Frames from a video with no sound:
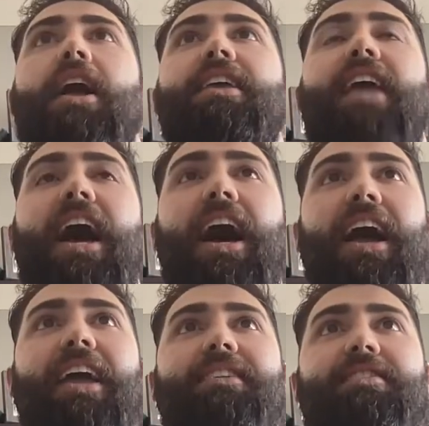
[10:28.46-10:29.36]

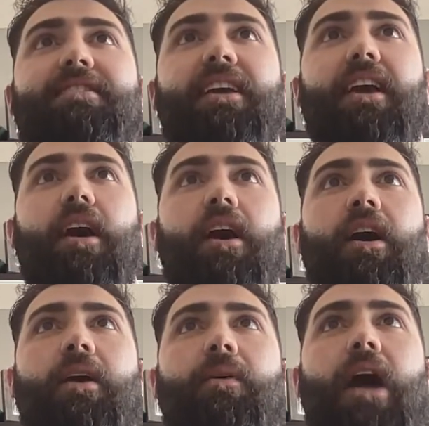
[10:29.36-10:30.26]
Yeah, it's,
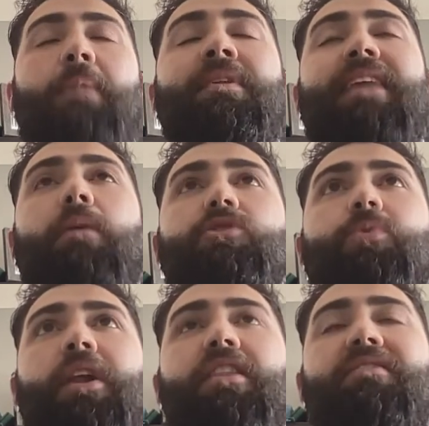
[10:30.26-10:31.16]
I mean, that was
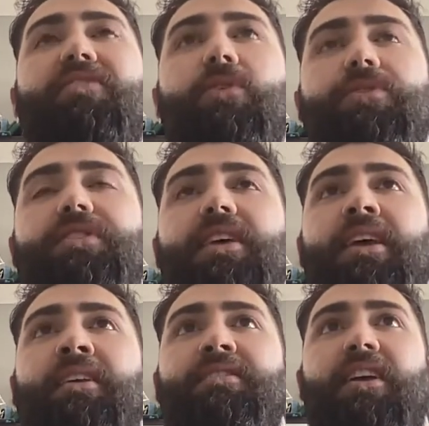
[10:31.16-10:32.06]
one of the first
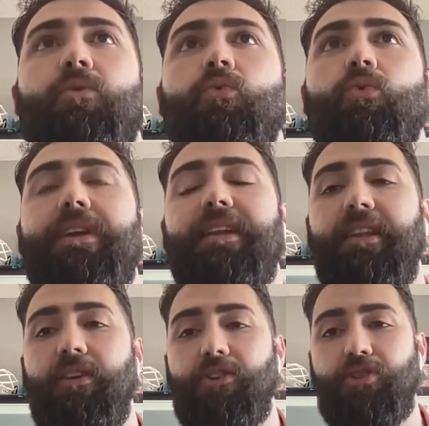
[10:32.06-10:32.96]
things that
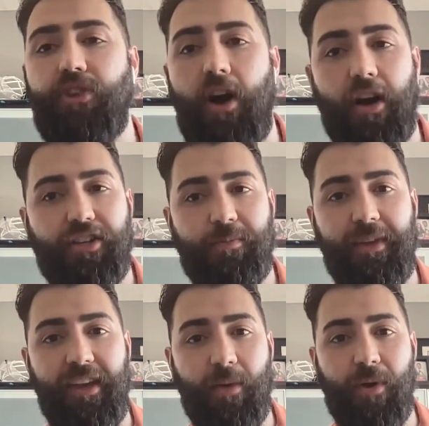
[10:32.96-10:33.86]
really shocked
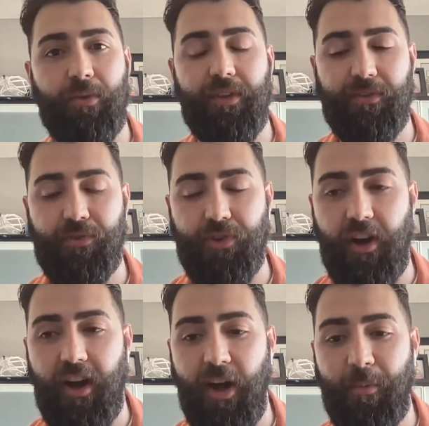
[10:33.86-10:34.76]
me about this
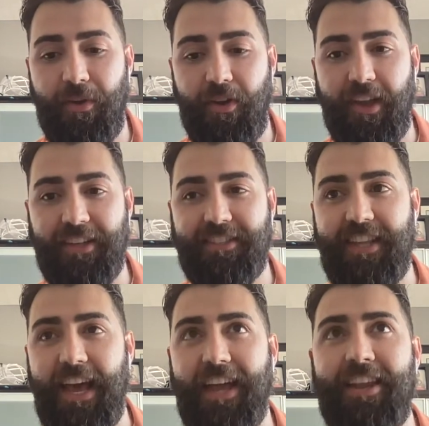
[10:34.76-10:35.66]
job is
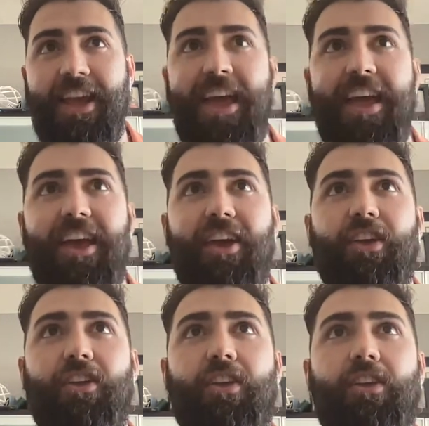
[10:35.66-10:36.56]
that,
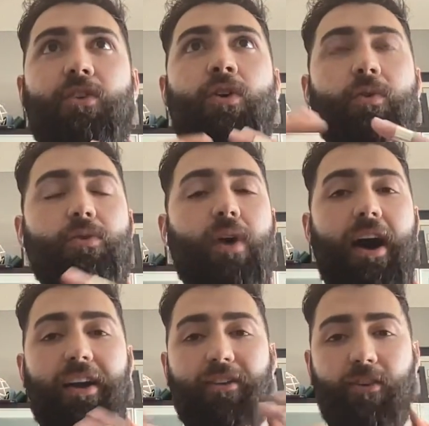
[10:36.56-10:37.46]
you know, you
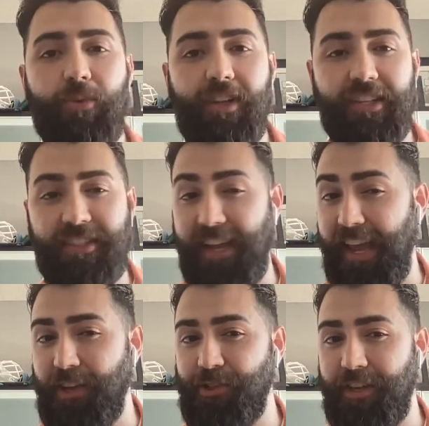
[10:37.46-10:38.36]
hire a real estate
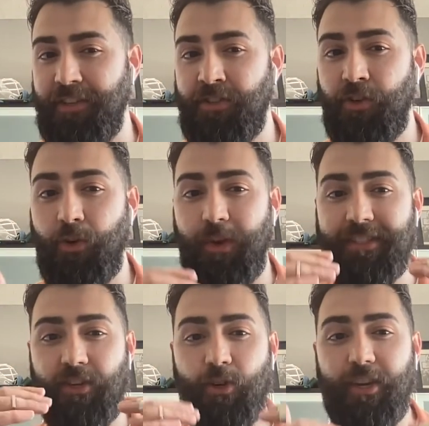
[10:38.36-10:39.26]
agent who
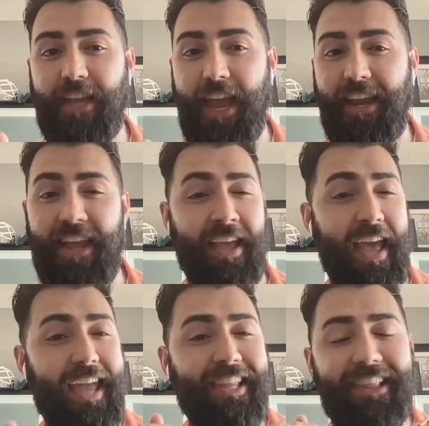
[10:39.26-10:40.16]
is
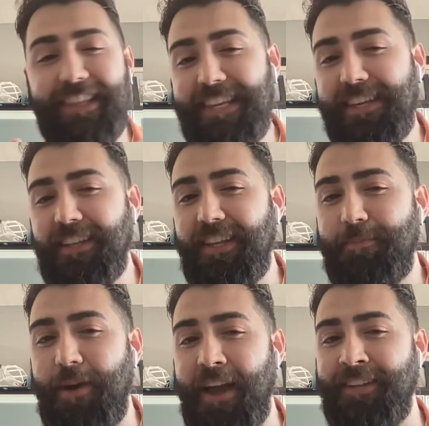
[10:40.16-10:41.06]
creating a legally
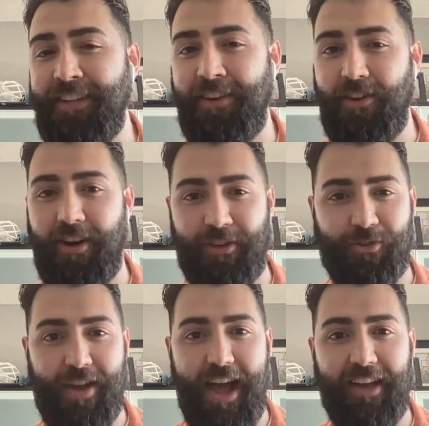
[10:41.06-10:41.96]
binding
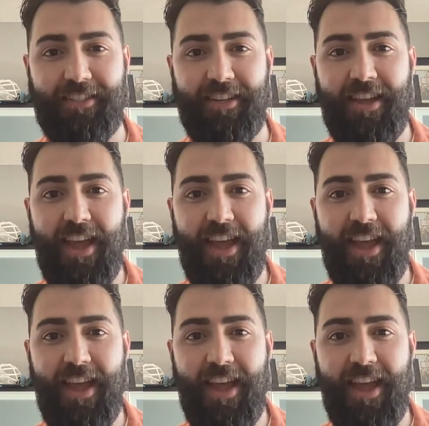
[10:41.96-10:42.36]
contract.